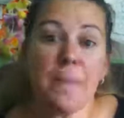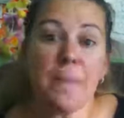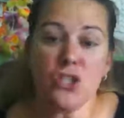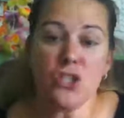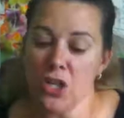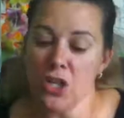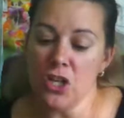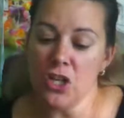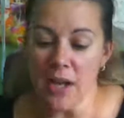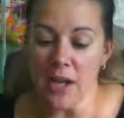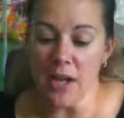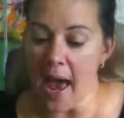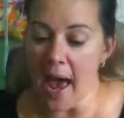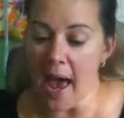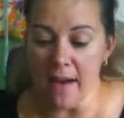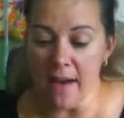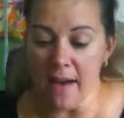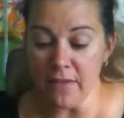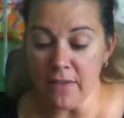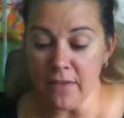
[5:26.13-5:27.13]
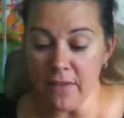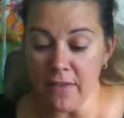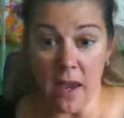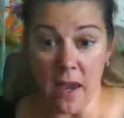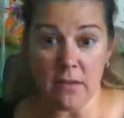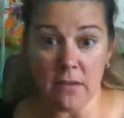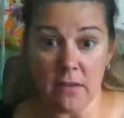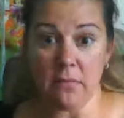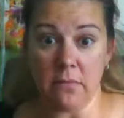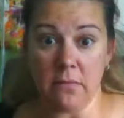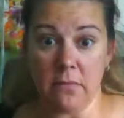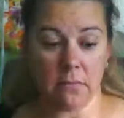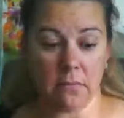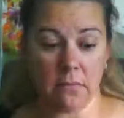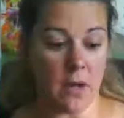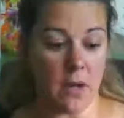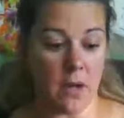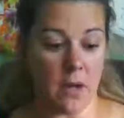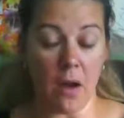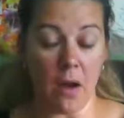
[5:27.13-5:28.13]
She could have, and
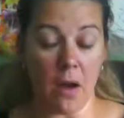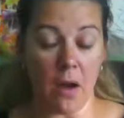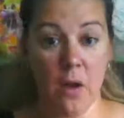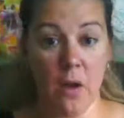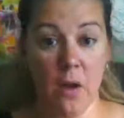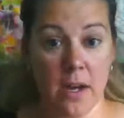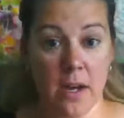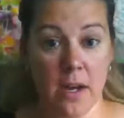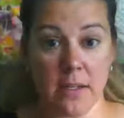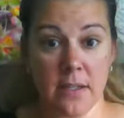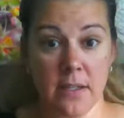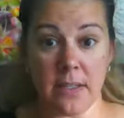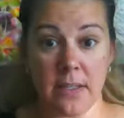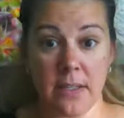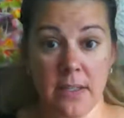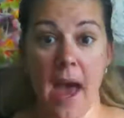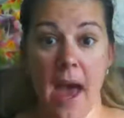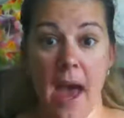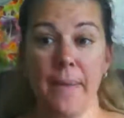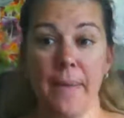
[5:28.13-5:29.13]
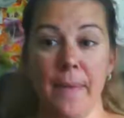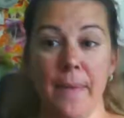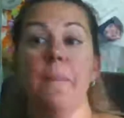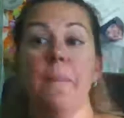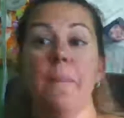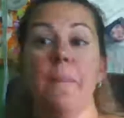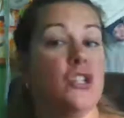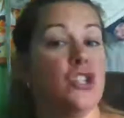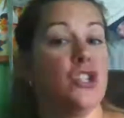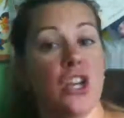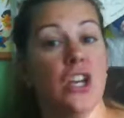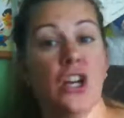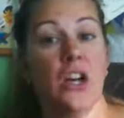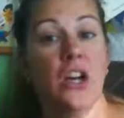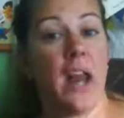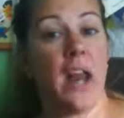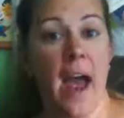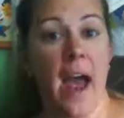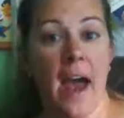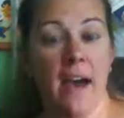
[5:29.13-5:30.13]
knock on wood that it doesn't happen, she could
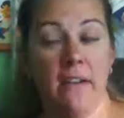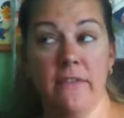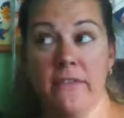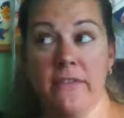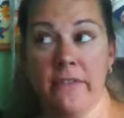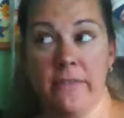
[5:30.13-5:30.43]
have